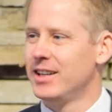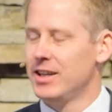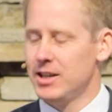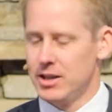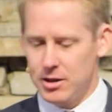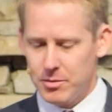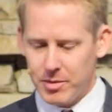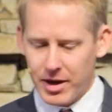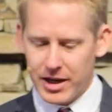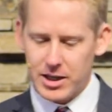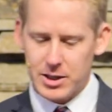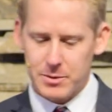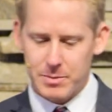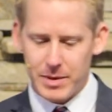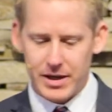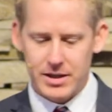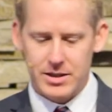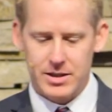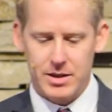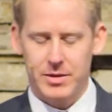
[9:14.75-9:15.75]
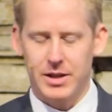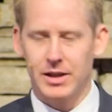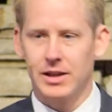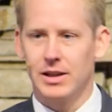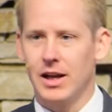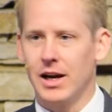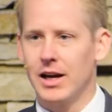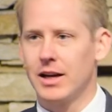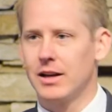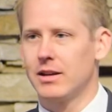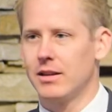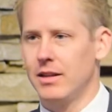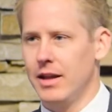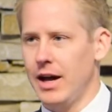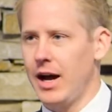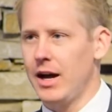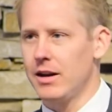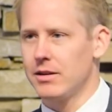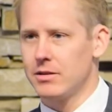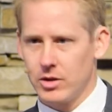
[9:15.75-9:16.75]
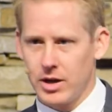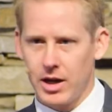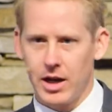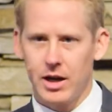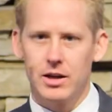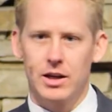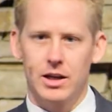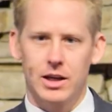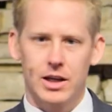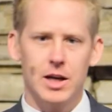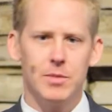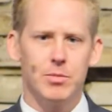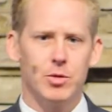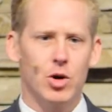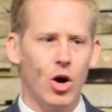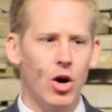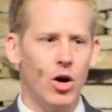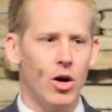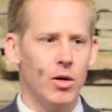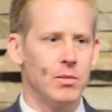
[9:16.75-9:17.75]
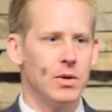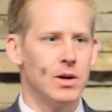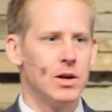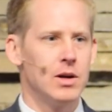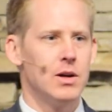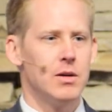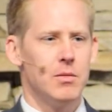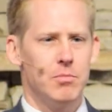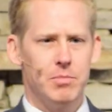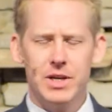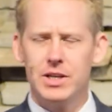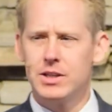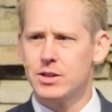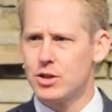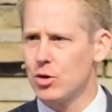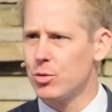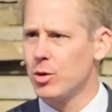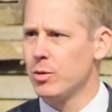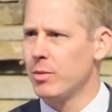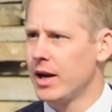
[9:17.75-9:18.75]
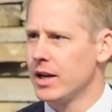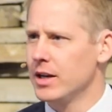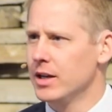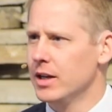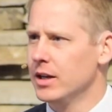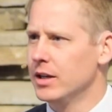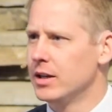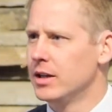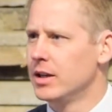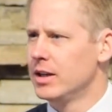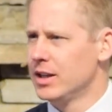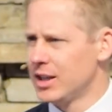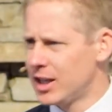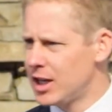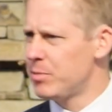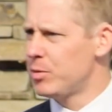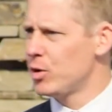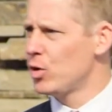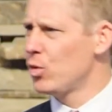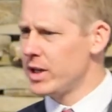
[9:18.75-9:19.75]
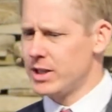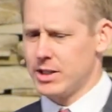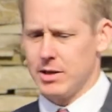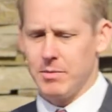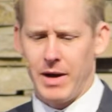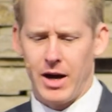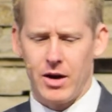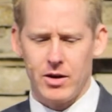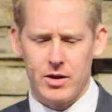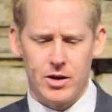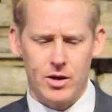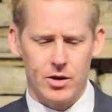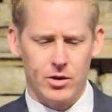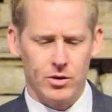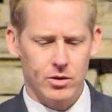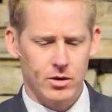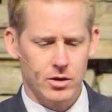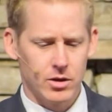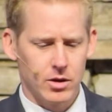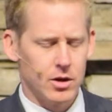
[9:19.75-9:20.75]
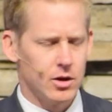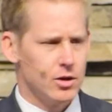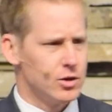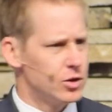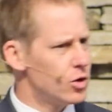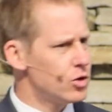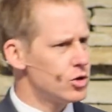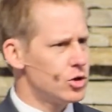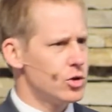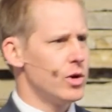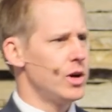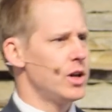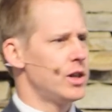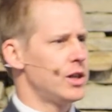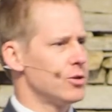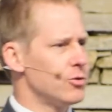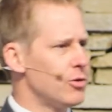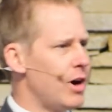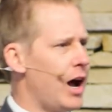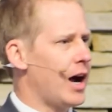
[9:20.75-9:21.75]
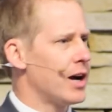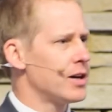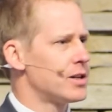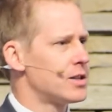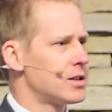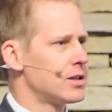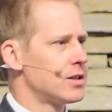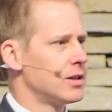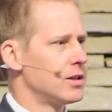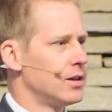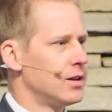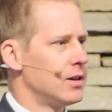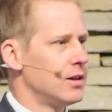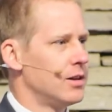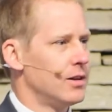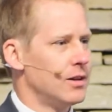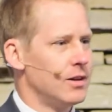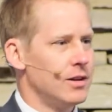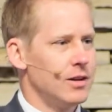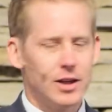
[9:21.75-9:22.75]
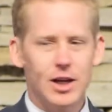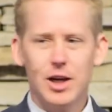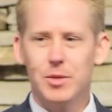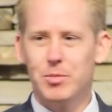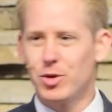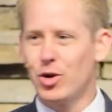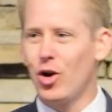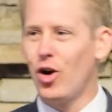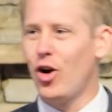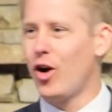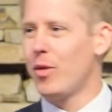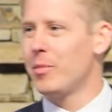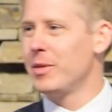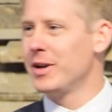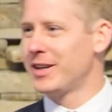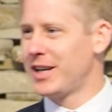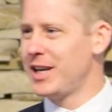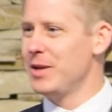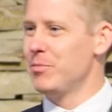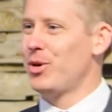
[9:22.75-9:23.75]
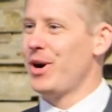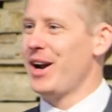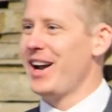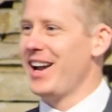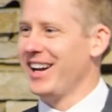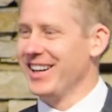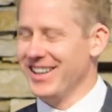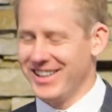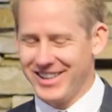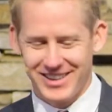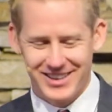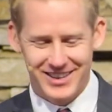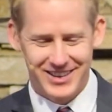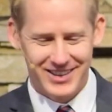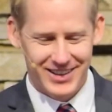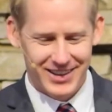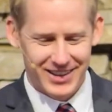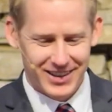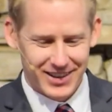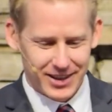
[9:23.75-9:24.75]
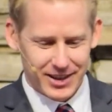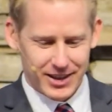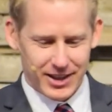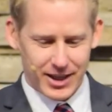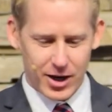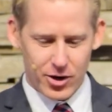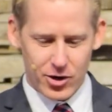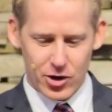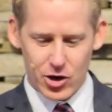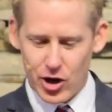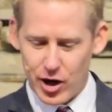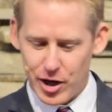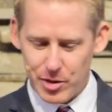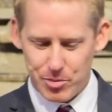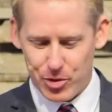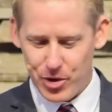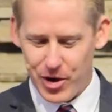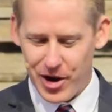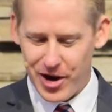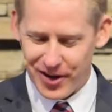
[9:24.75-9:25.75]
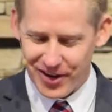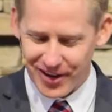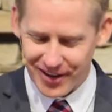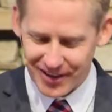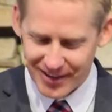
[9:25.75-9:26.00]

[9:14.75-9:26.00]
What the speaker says: you might expect something like that. Okay, keep calm. Be sober-minded. Keep your wits about you. Don't do anything rash. Keep calm and keep praying. Carry on in prayer.